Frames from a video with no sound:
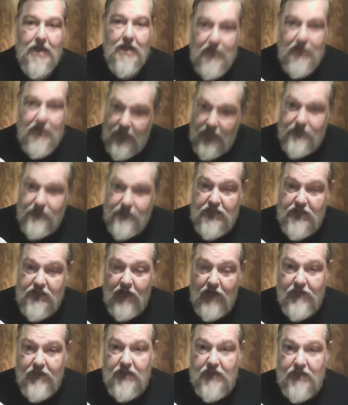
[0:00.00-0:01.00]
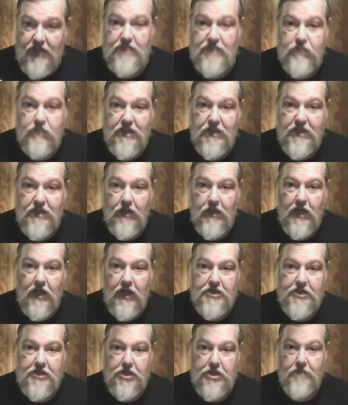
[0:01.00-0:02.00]
Now, it's obvious with the
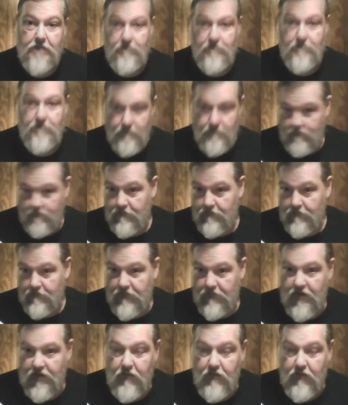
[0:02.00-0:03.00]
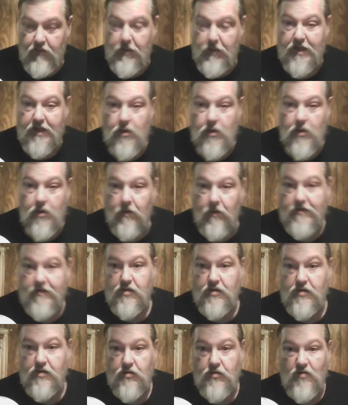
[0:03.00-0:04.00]
election, everybody going
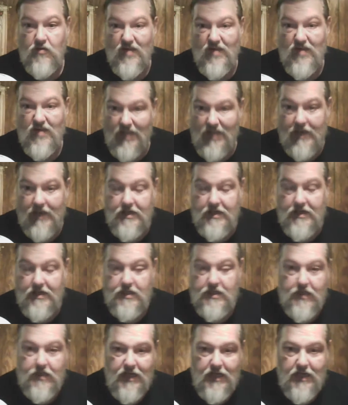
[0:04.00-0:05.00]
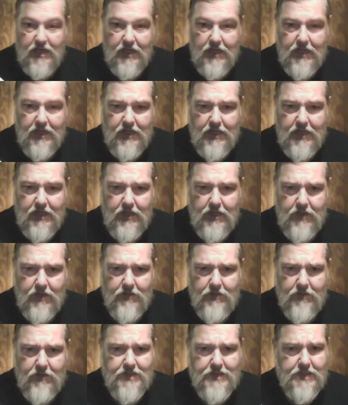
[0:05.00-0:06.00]
to elect,
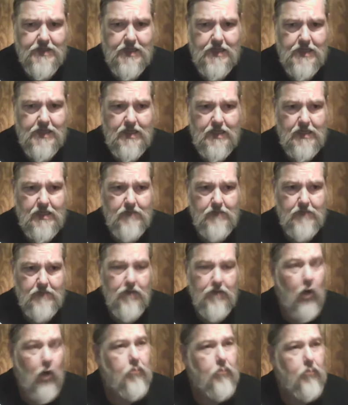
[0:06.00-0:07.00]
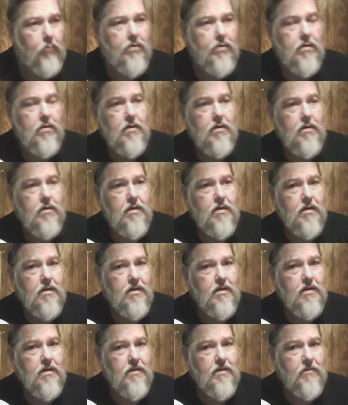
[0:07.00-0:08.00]
the Pope?
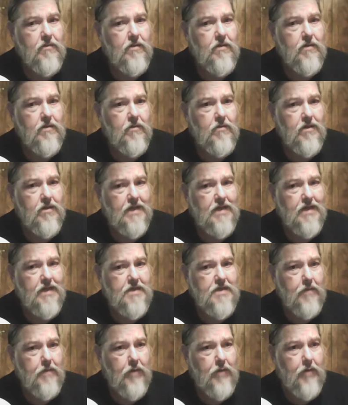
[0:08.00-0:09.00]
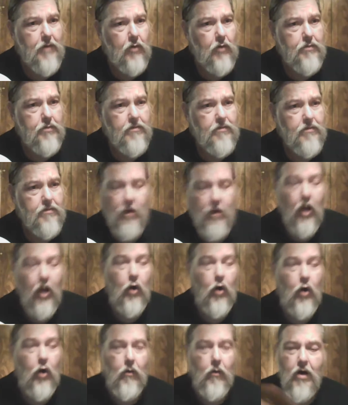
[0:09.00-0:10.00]
We're electing a Pope? No,
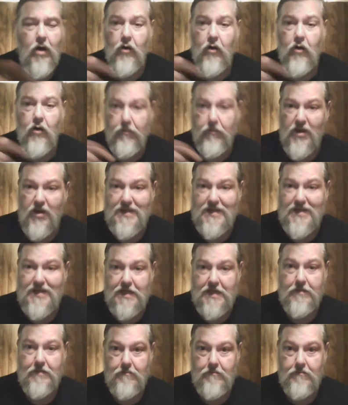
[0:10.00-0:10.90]
the President.